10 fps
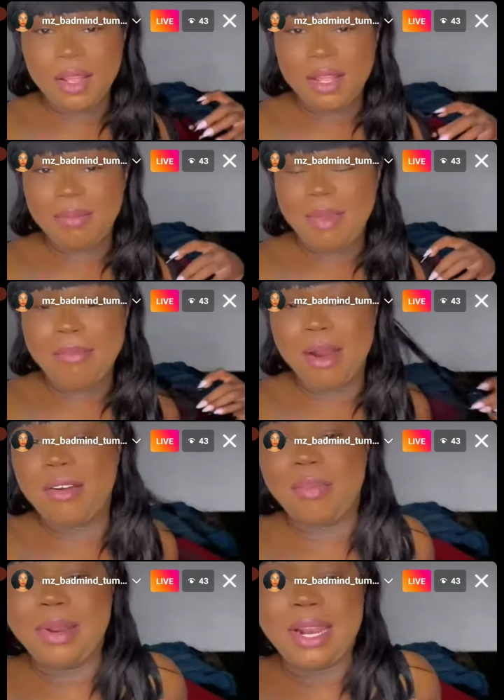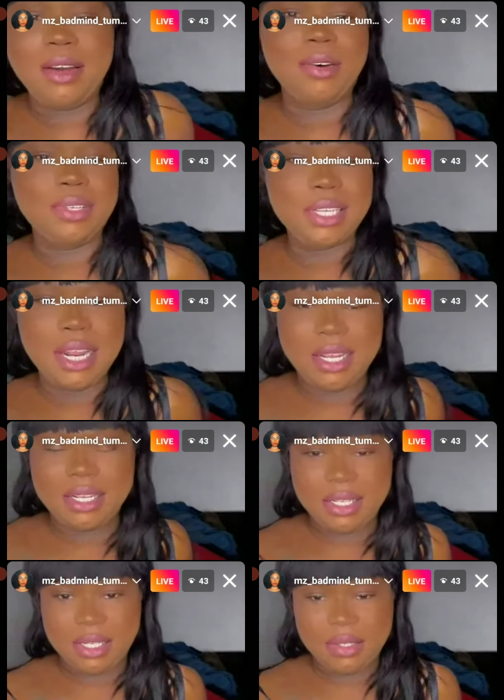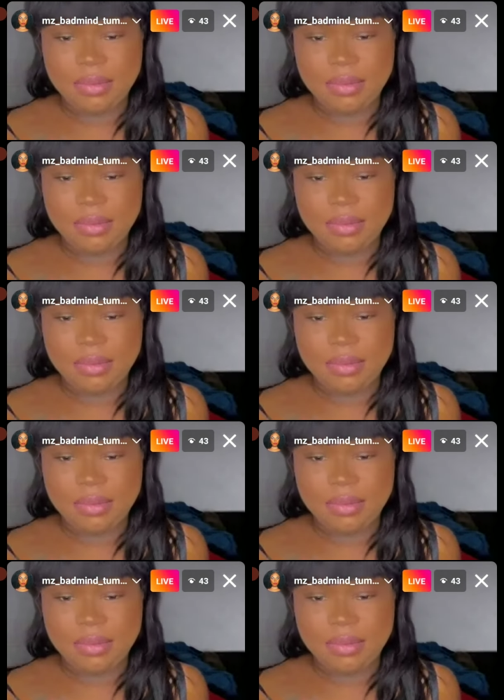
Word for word: Me I burned up in the house in this.